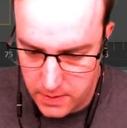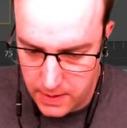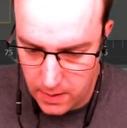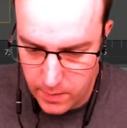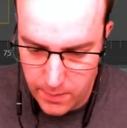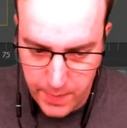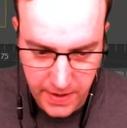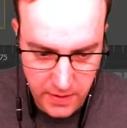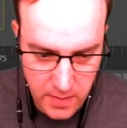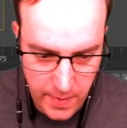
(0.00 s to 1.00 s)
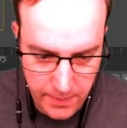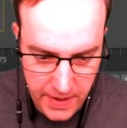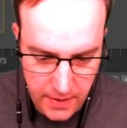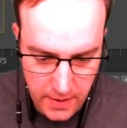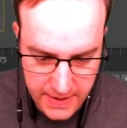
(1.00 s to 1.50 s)
a little bit bigger than the
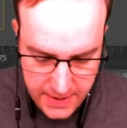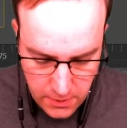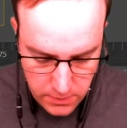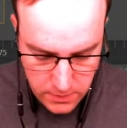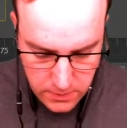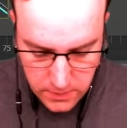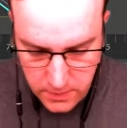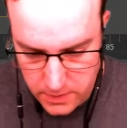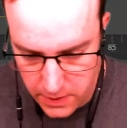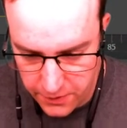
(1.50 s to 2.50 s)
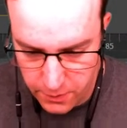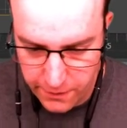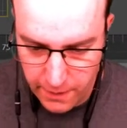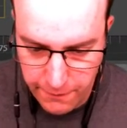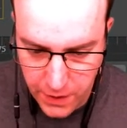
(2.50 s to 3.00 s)
pumpkin, like so. Go into
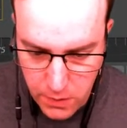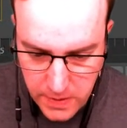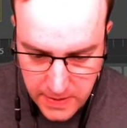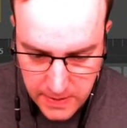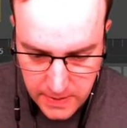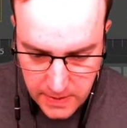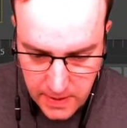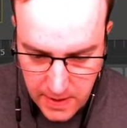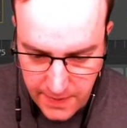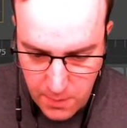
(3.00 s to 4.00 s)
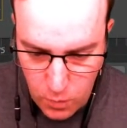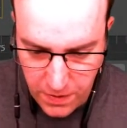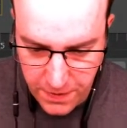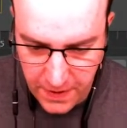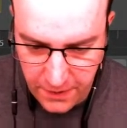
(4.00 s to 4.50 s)
a front view. And then
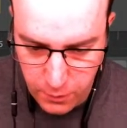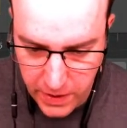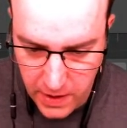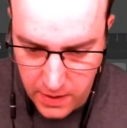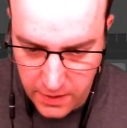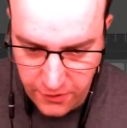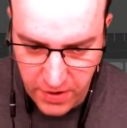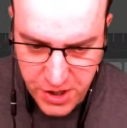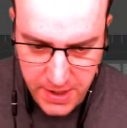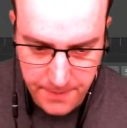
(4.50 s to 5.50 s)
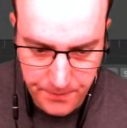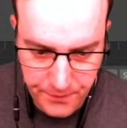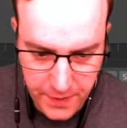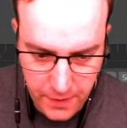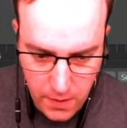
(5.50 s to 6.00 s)
with this, we're going to stretch it.
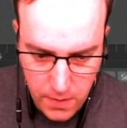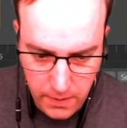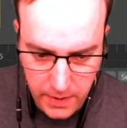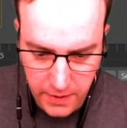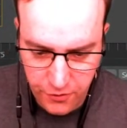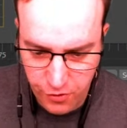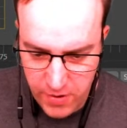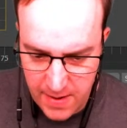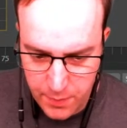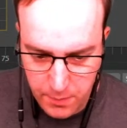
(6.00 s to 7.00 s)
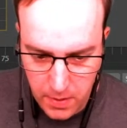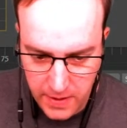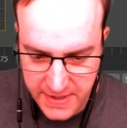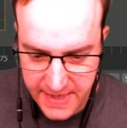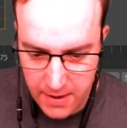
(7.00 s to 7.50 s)
So I'm going to grab
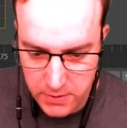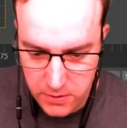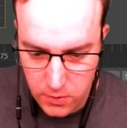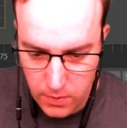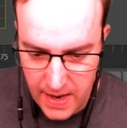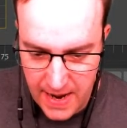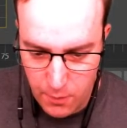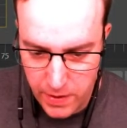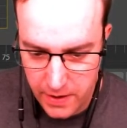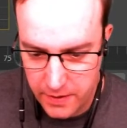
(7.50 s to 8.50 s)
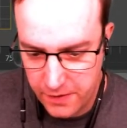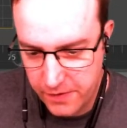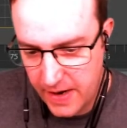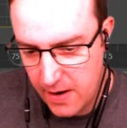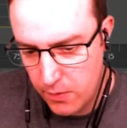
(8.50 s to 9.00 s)
my scale tool and we're going to
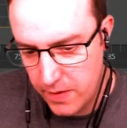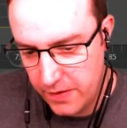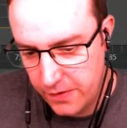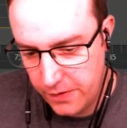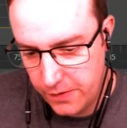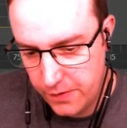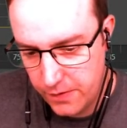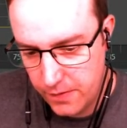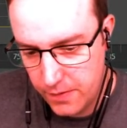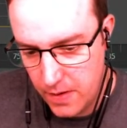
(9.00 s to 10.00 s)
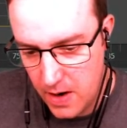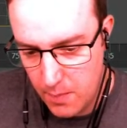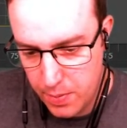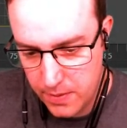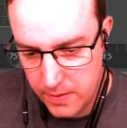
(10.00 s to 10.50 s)
scale this
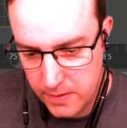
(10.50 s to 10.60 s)
up